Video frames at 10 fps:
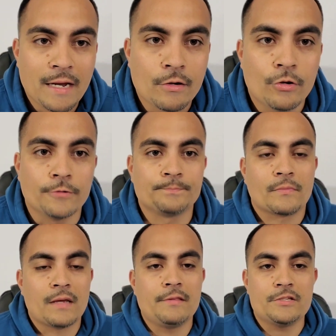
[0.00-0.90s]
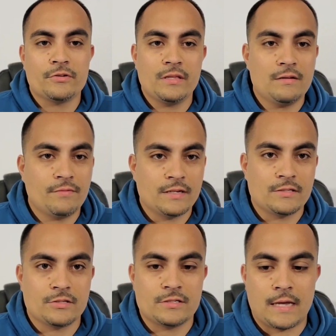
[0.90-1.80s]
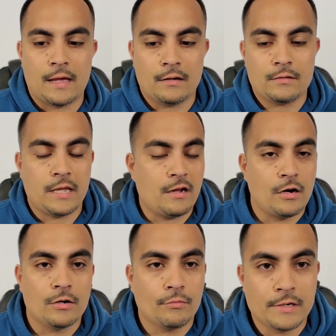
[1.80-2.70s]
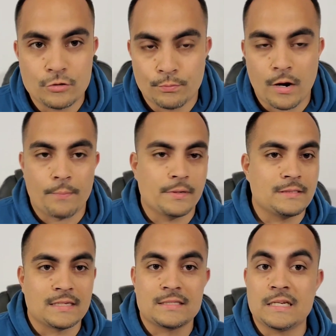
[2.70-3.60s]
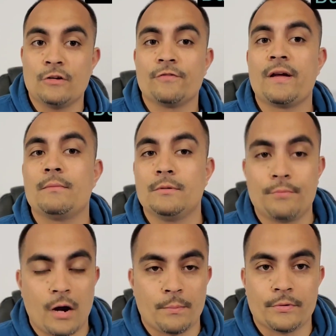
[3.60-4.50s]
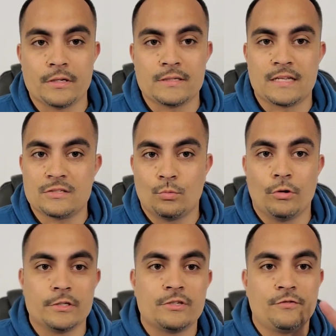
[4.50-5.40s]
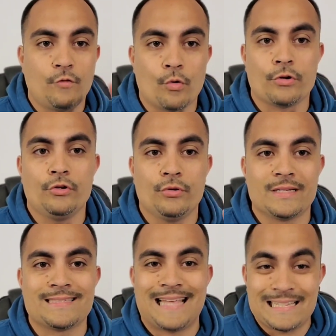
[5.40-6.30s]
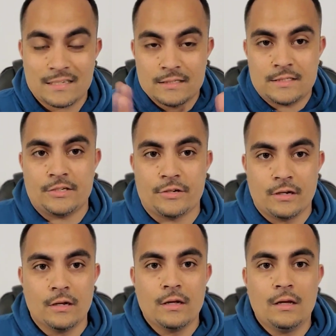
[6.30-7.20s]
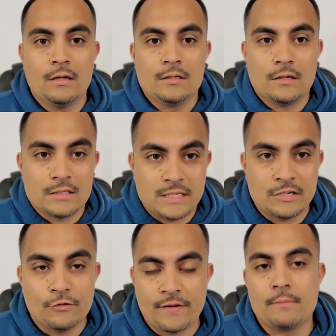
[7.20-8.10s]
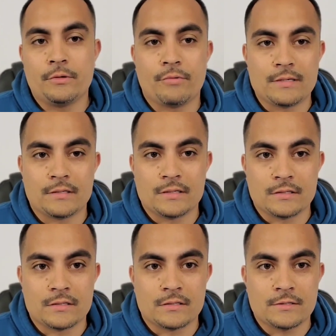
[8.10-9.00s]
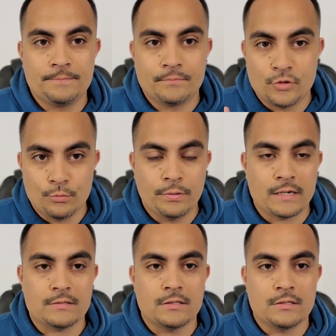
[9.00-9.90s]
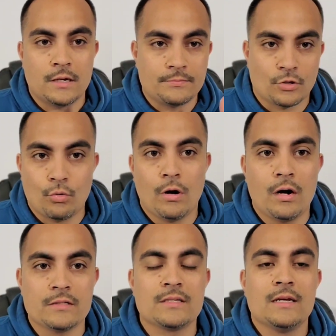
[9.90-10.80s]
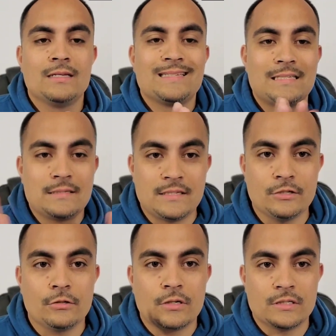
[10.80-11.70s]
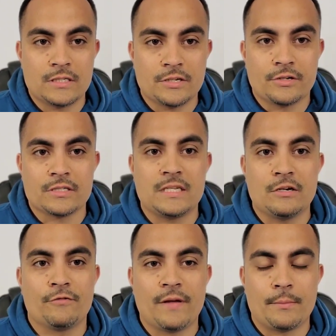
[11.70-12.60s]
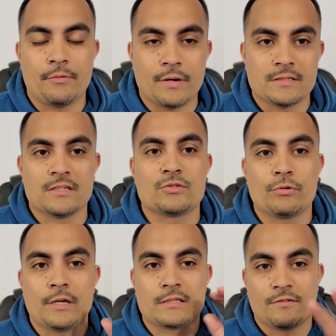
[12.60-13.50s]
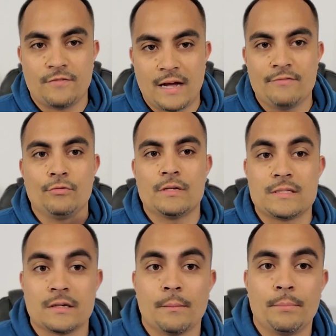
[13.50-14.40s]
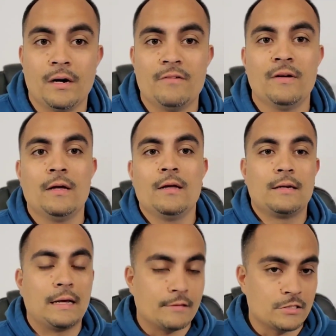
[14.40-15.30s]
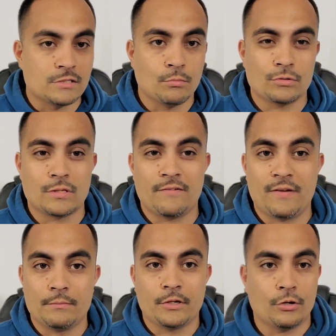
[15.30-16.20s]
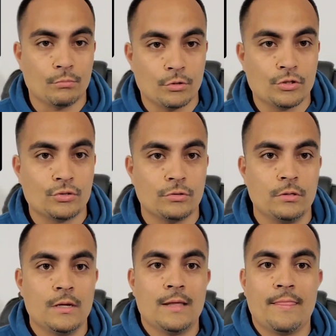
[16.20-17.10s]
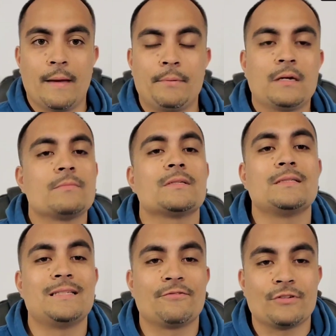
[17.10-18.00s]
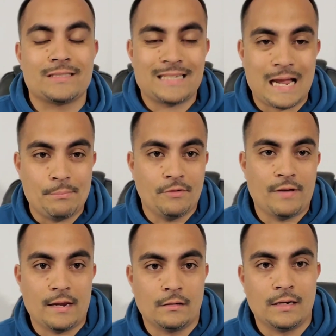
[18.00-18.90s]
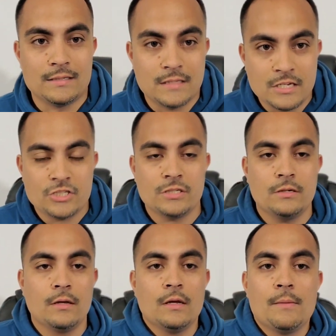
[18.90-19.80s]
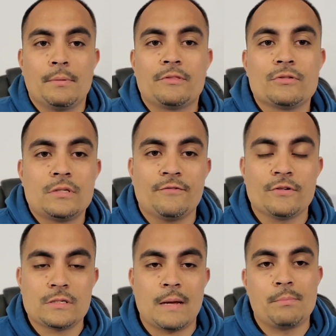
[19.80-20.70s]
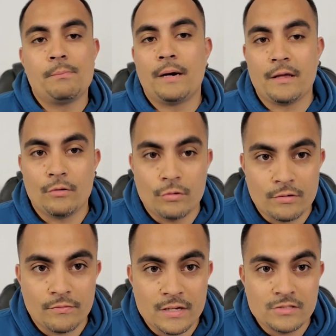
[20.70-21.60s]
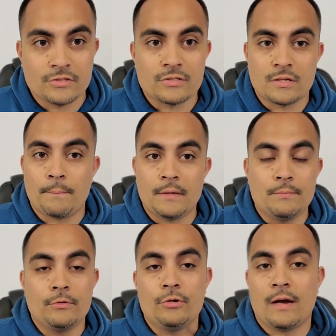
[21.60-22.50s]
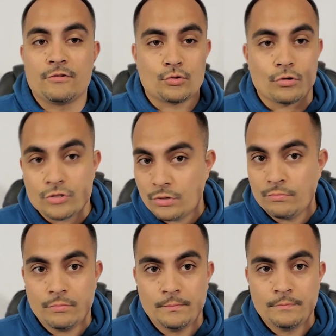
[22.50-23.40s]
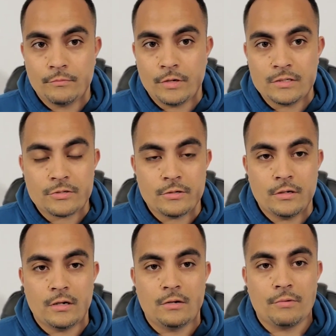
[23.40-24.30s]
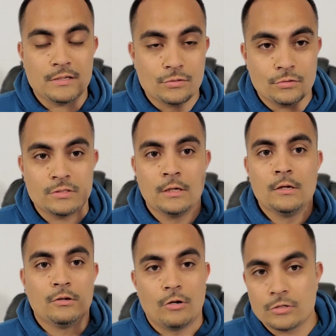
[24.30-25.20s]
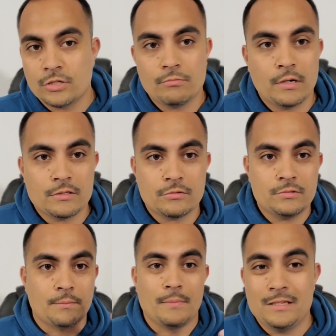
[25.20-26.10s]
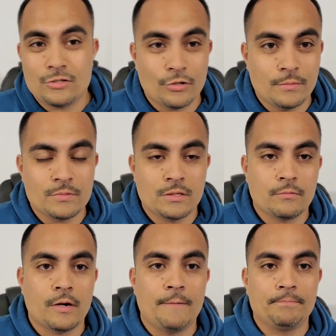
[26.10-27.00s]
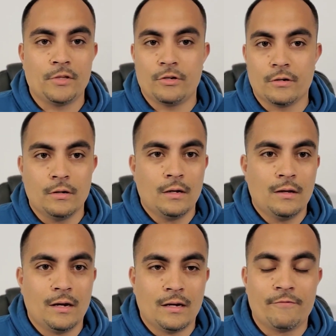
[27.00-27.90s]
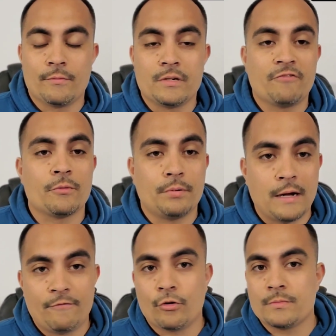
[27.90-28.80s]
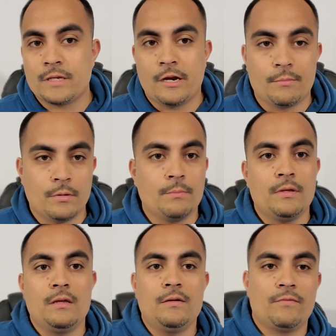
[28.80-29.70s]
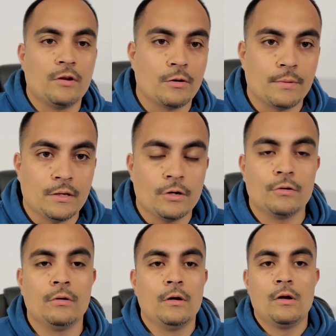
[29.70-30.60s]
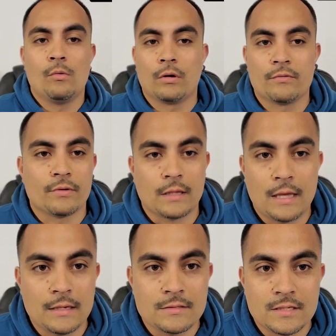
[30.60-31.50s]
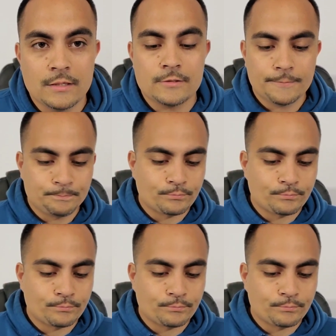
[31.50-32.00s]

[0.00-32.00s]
and hold. These are the investors that take on rental properties. That's single family properties. That's 1 to 4 units. That's considered a single family residences. Duplexes up to quads, still considered a single family residence. When you get to 5 units and above, now this is multifamily commercial. That becomes a different type of analyzation, but there's different type of buy and hold investors. Some people, you have short-term rentals, long-term rentals, midterms, right? You hear from different platforms, Airbnb, VRBO, whatever the case is.